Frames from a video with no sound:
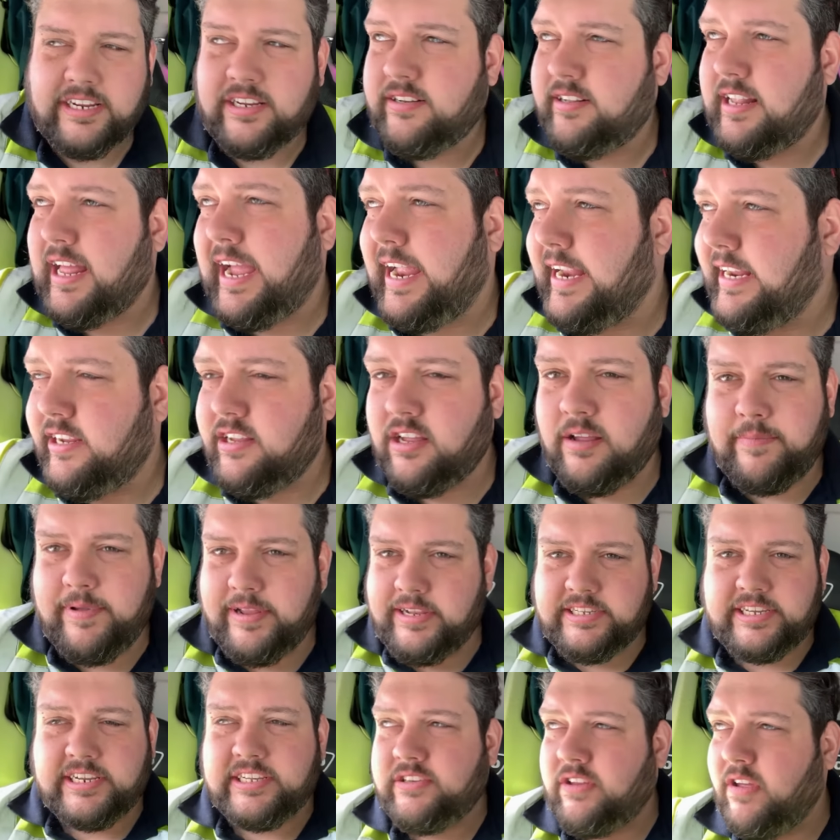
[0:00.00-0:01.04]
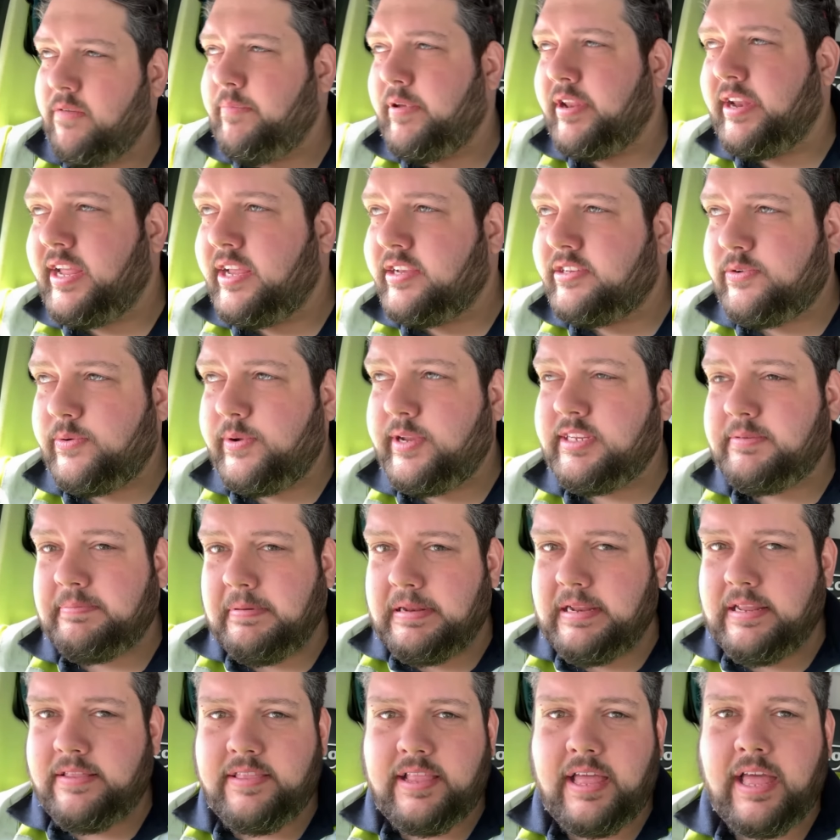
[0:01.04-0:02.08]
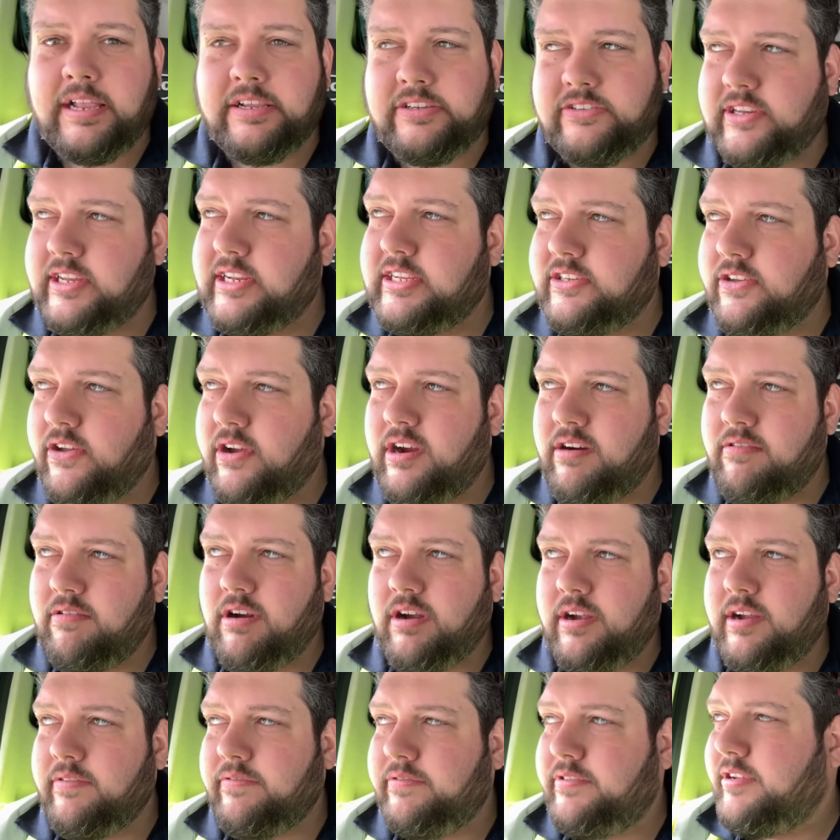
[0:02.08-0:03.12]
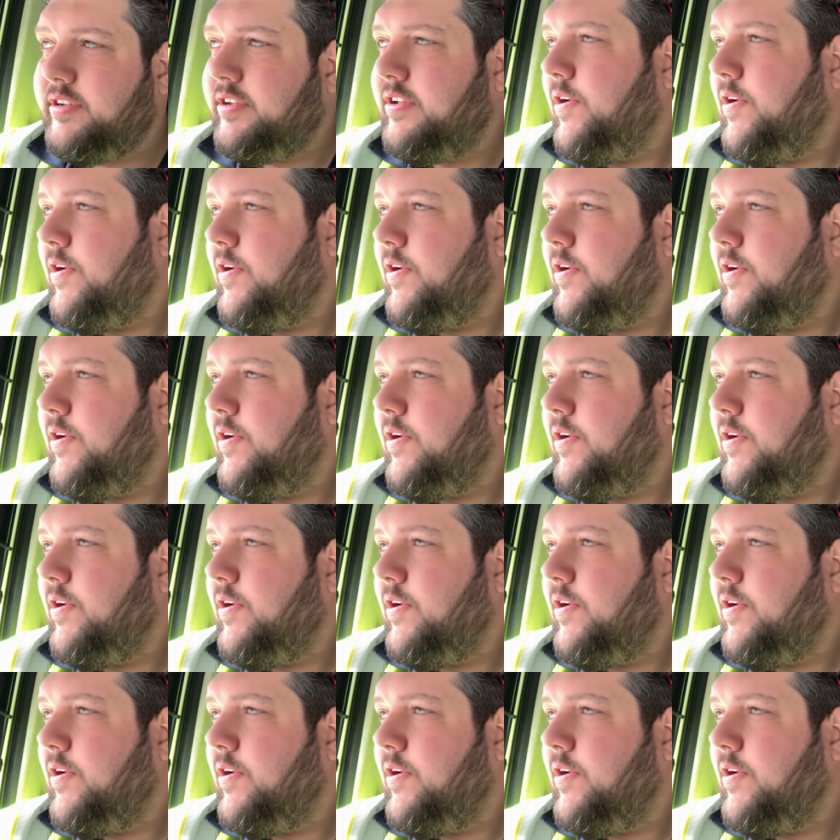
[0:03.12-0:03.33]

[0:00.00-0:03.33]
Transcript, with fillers: That ain't come in since I've been here, so he's been in there since I arrived.